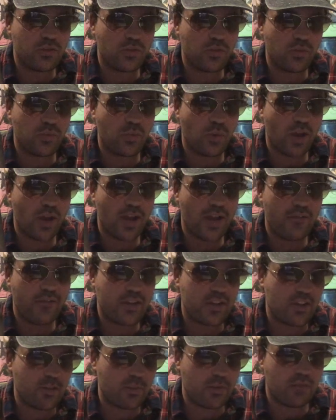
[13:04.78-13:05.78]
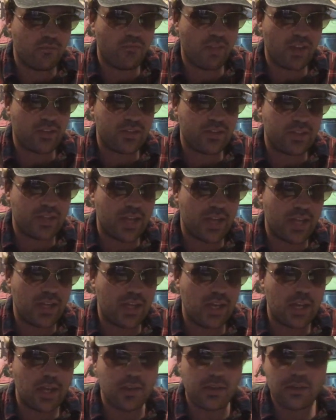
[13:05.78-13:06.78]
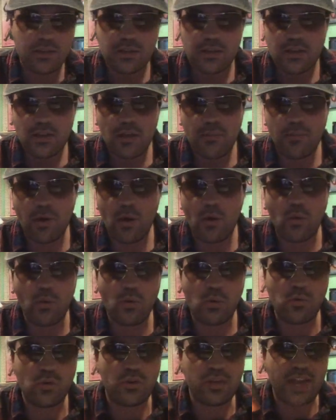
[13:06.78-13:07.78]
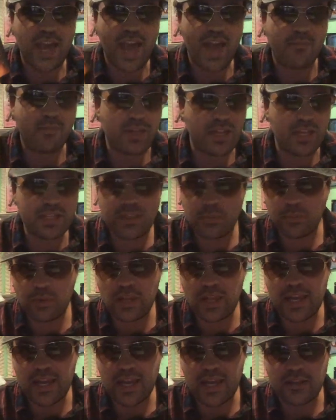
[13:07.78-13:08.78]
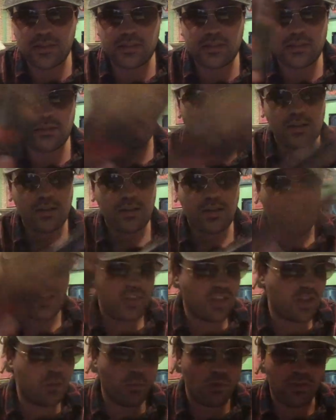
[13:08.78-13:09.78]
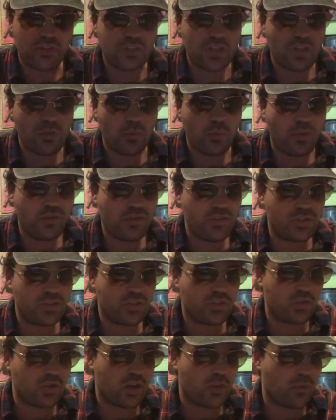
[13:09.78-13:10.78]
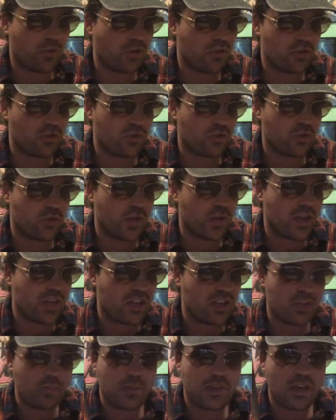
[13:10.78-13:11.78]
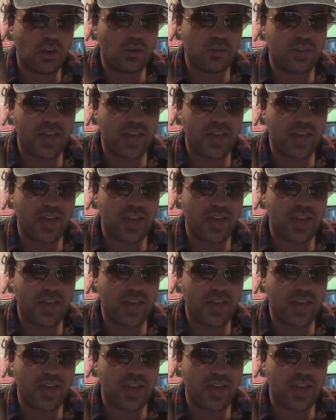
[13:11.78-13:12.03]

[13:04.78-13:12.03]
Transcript: his wife, and he's been investigating about what really happened at the plant. You think it wasn't it wasn't just a tremor, an earthquake, something else